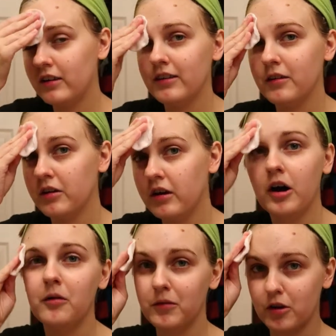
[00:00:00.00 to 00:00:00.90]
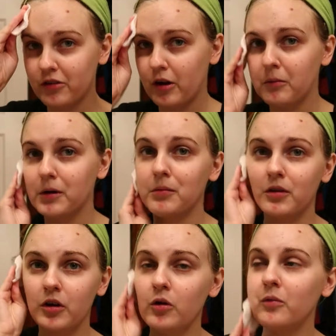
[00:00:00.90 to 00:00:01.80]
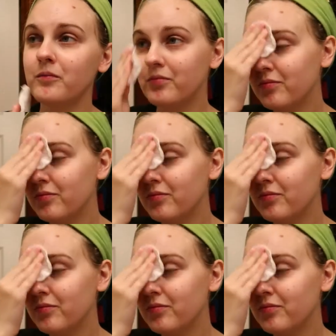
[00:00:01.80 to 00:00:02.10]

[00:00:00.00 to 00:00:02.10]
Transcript: in the little down bar below.